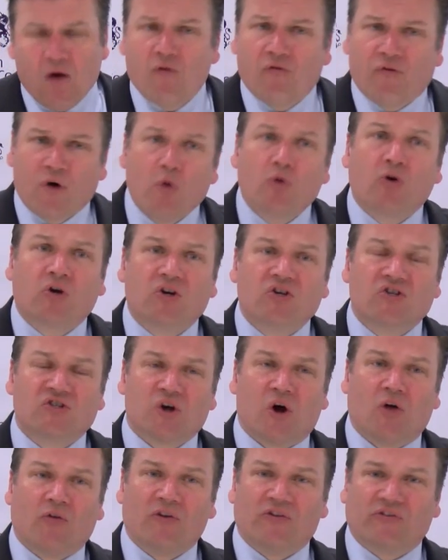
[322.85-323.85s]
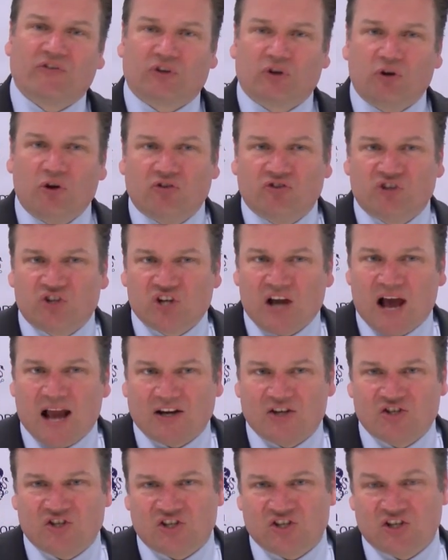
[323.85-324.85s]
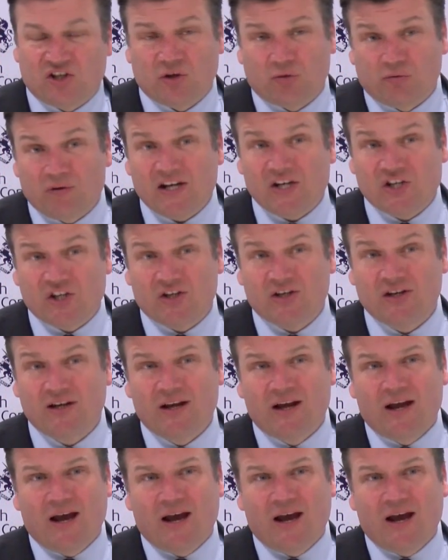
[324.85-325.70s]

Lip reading: focus on the security challenges in the region